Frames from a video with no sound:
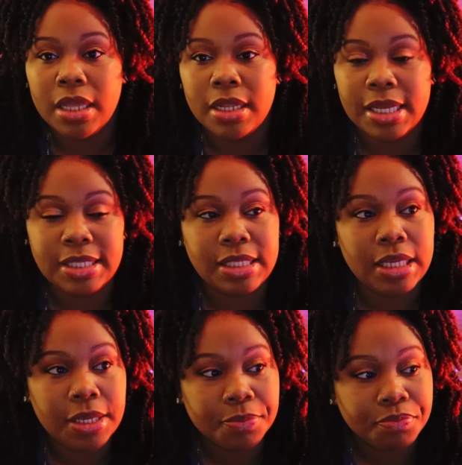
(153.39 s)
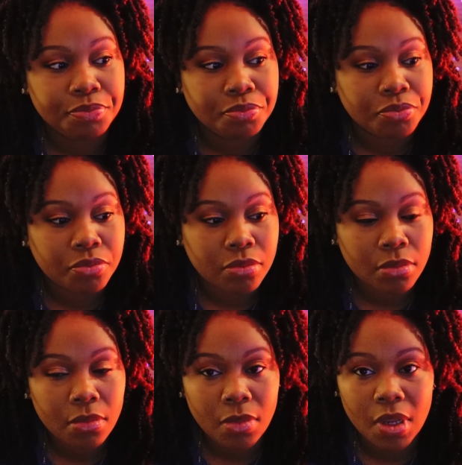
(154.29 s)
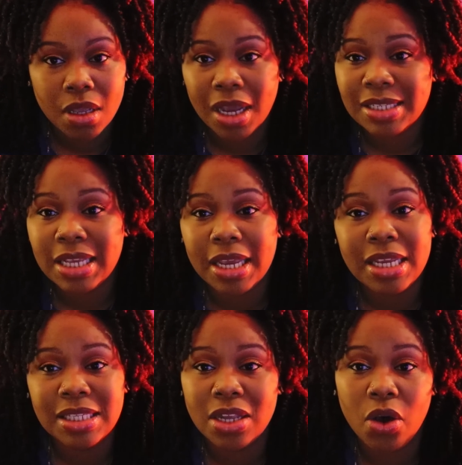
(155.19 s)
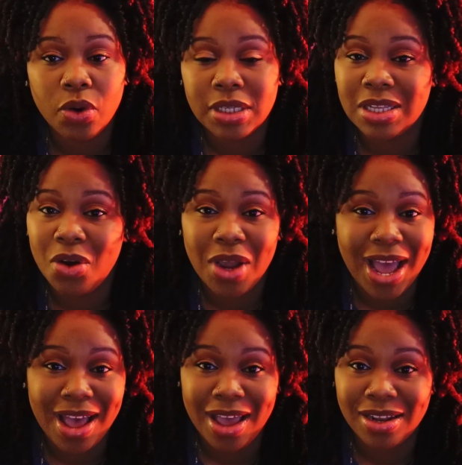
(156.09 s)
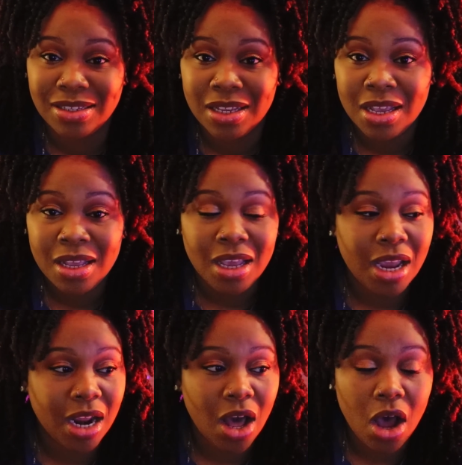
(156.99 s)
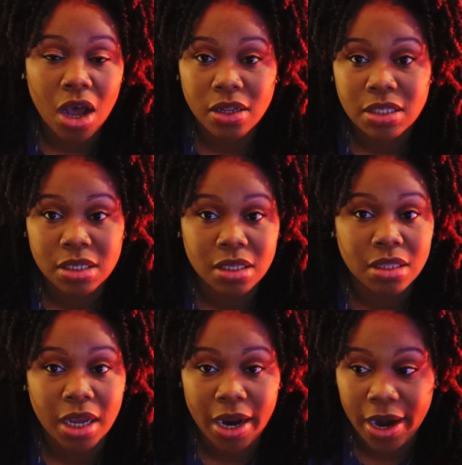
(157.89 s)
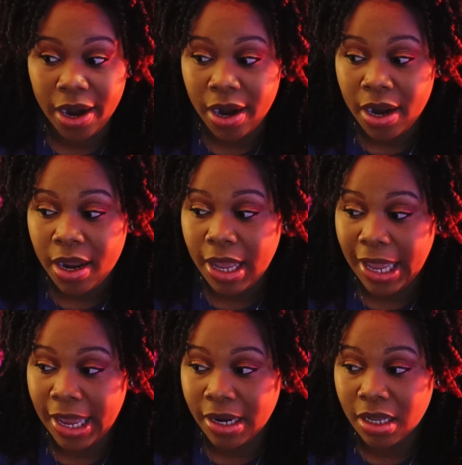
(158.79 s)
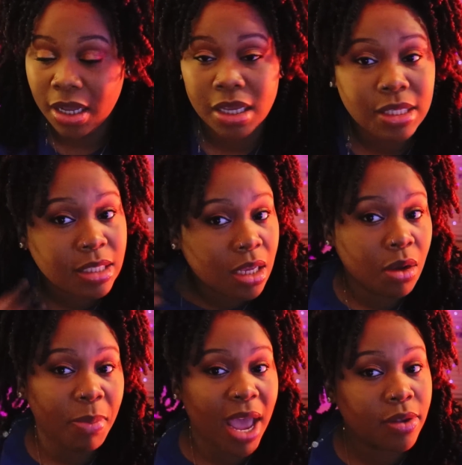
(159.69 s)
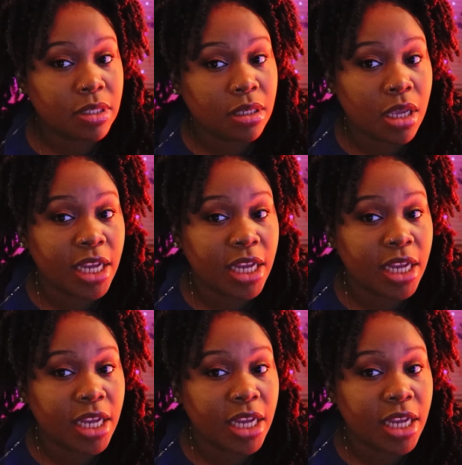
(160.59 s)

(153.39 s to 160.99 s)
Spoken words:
Let's see. Like I said, it's no cons at all to the hair, and it's still bouncy.